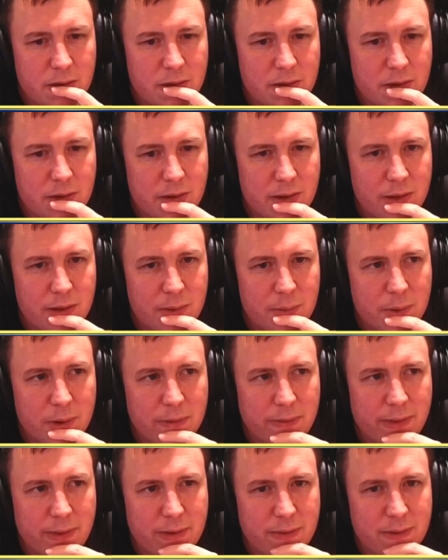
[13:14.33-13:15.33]
Yeah, why
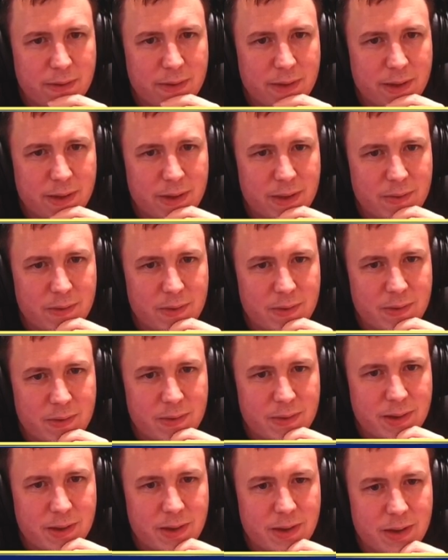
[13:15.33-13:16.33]
they're doing that in their own
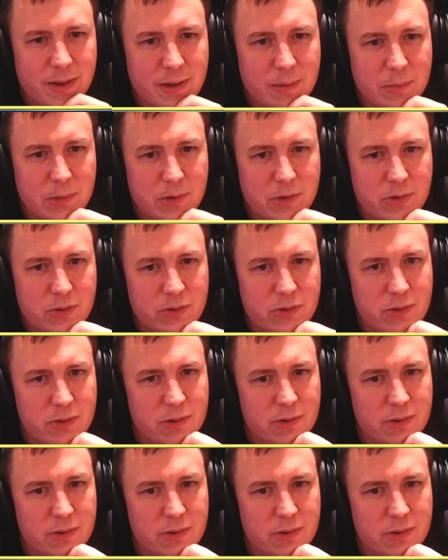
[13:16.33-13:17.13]
turn, I'm not sure.